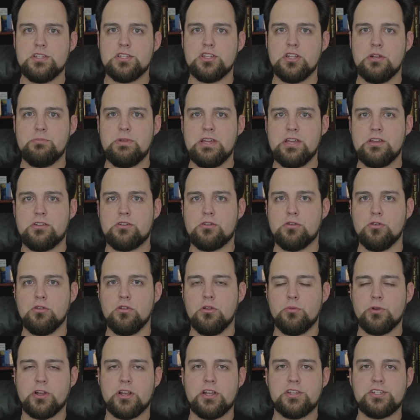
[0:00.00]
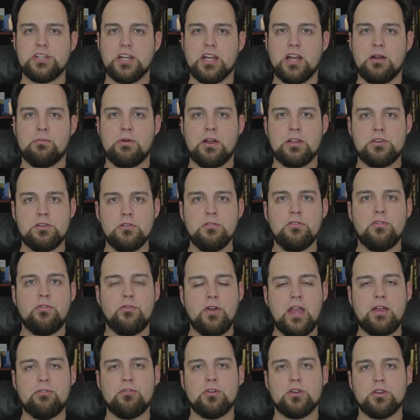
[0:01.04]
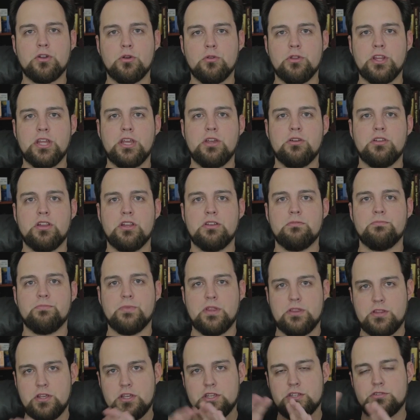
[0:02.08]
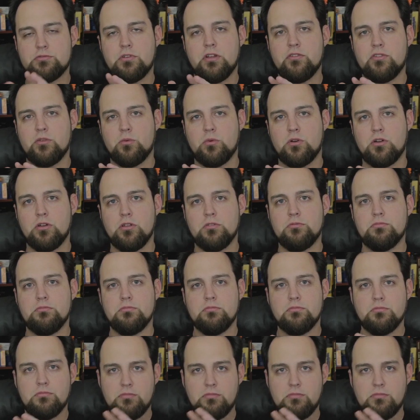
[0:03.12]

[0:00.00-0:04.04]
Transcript: is going to be cool. We're going to check out my new favorite cooling unit in the history of the world